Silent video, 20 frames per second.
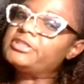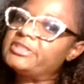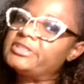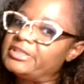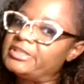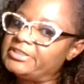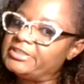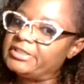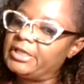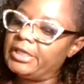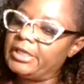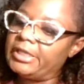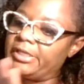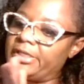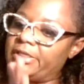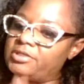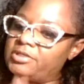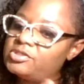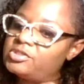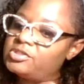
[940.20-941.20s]
6 to 8
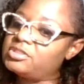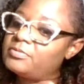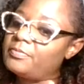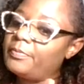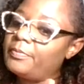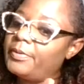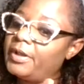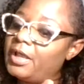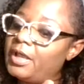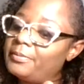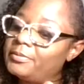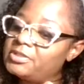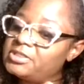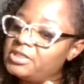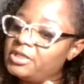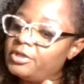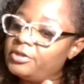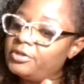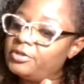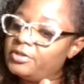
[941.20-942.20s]
inches, but I'm going to
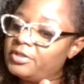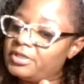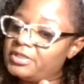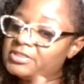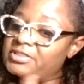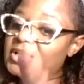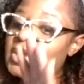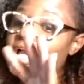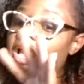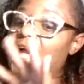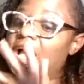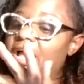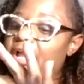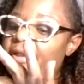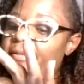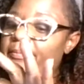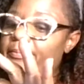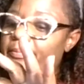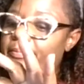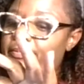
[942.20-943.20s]
tell you this,
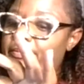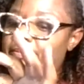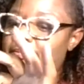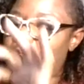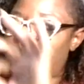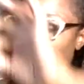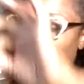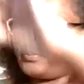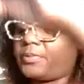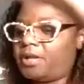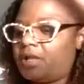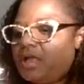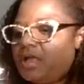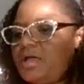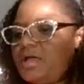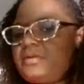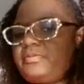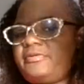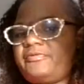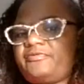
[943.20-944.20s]
I
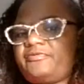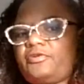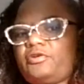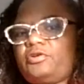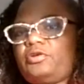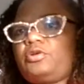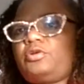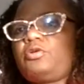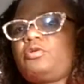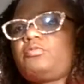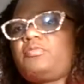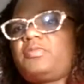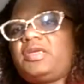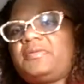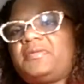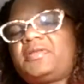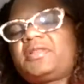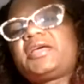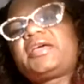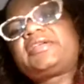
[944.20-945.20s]
kind of prefer to go
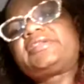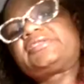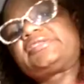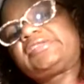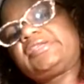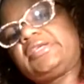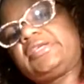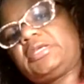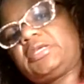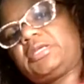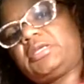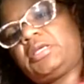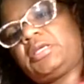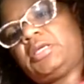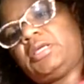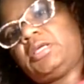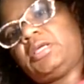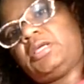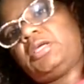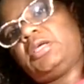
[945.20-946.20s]
maybe like 10
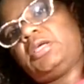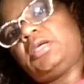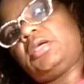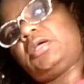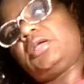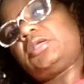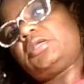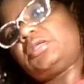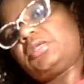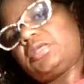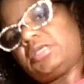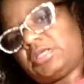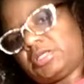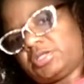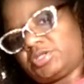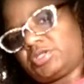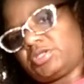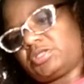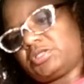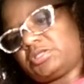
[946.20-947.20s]

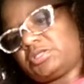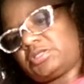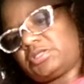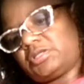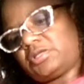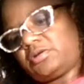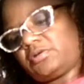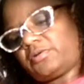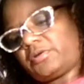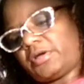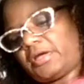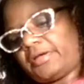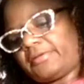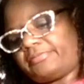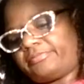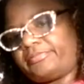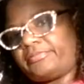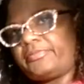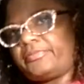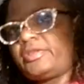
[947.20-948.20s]
inches.
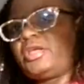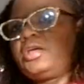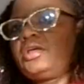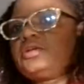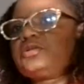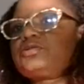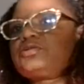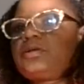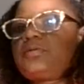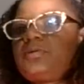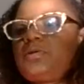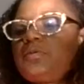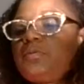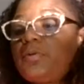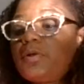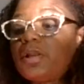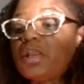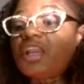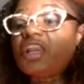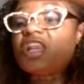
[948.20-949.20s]
Okay, so I'm going to
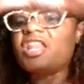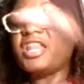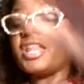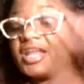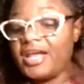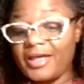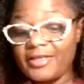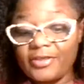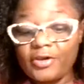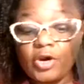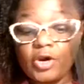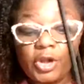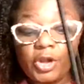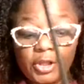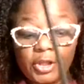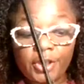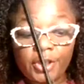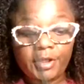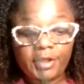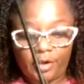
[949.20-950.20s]
put another
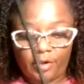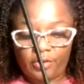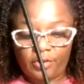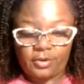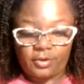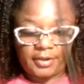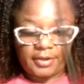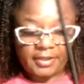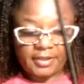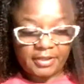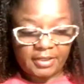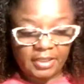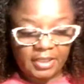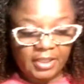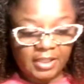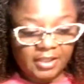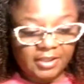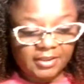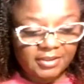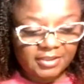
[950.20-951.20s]
hook on
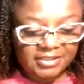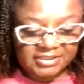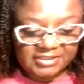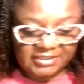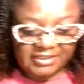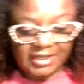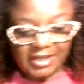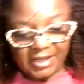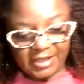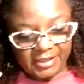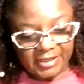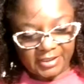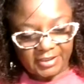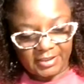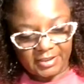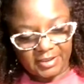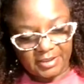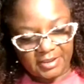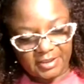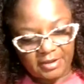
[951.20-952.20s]
this line
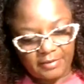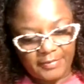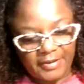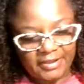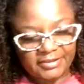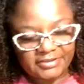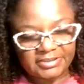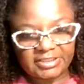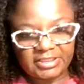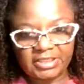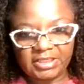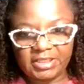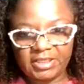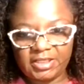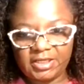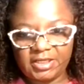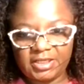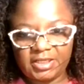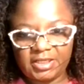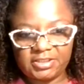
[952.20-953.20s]
about
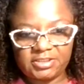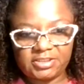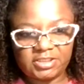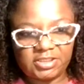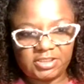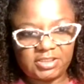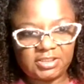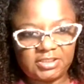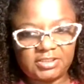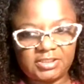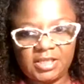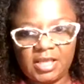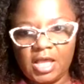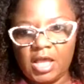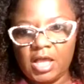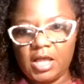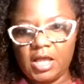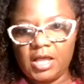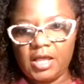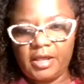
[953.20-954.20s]
10 inches
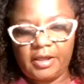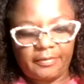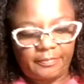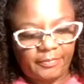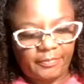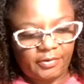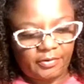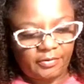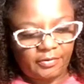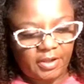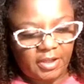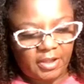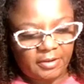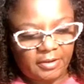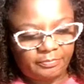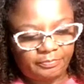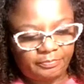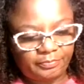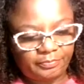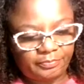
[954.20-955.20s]
up. Okay,